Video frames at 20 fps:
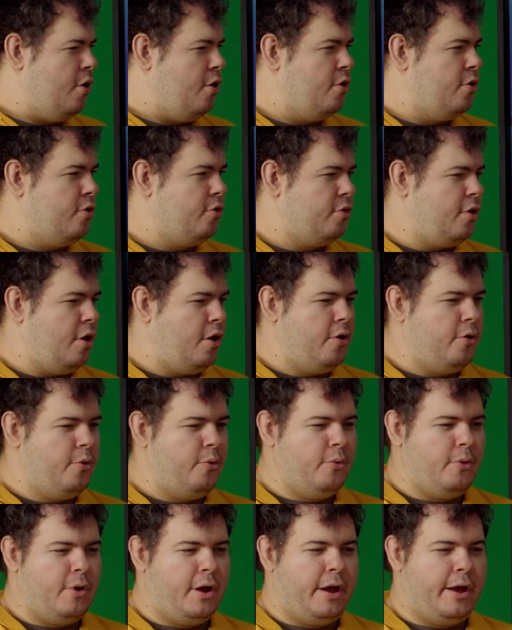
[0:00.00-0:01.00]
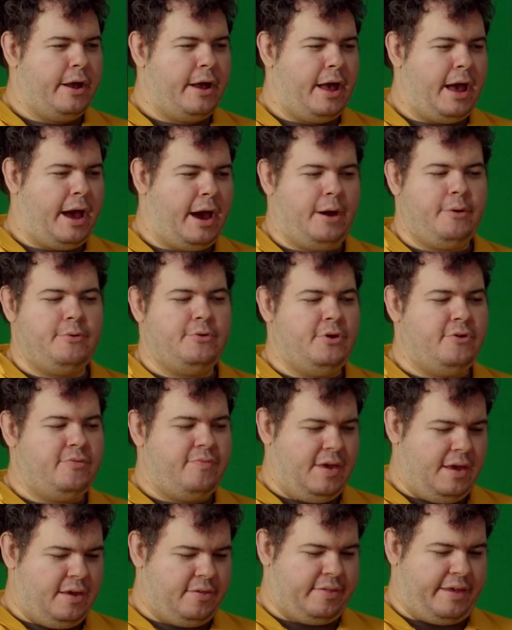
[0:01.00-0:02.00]
So how do you
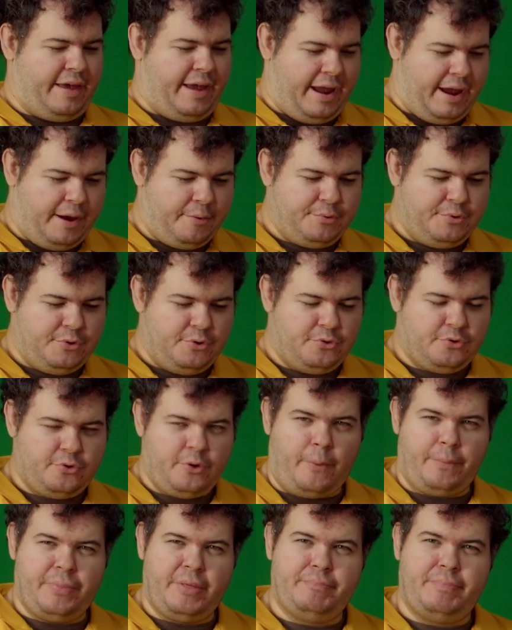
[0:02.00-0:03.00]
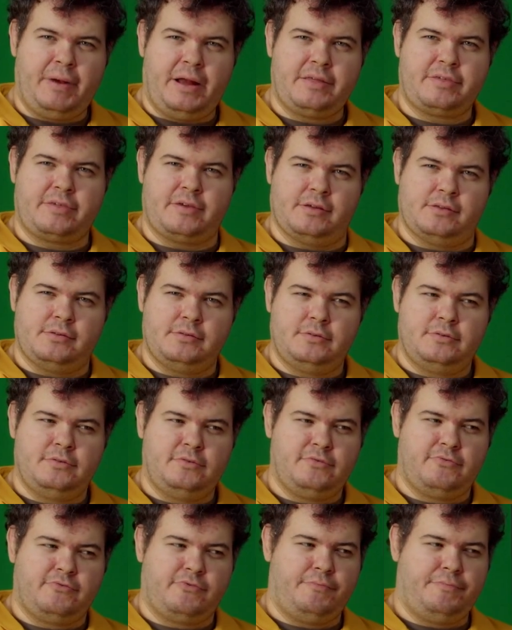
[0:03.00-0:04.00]
fix that? How do you stop the button
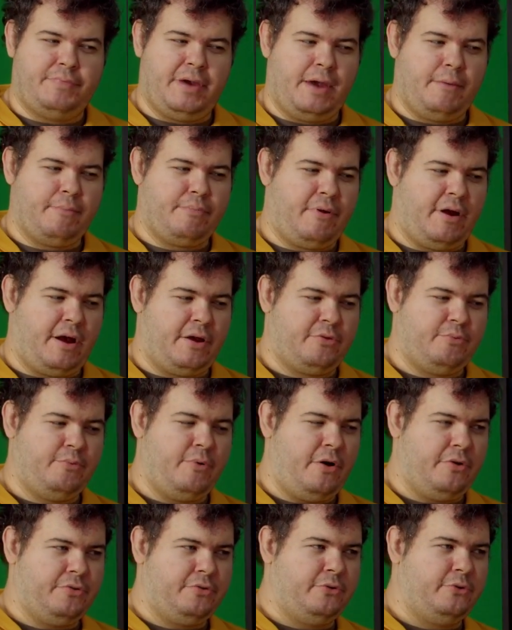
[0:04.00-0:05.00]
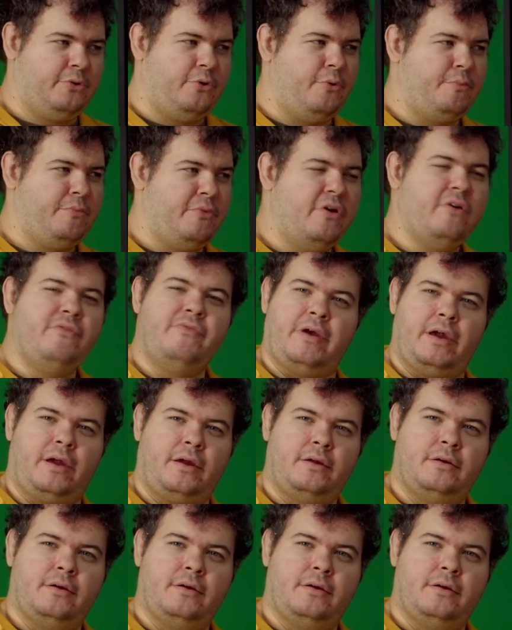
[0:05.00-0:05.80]
from being pressed whilst the door moving?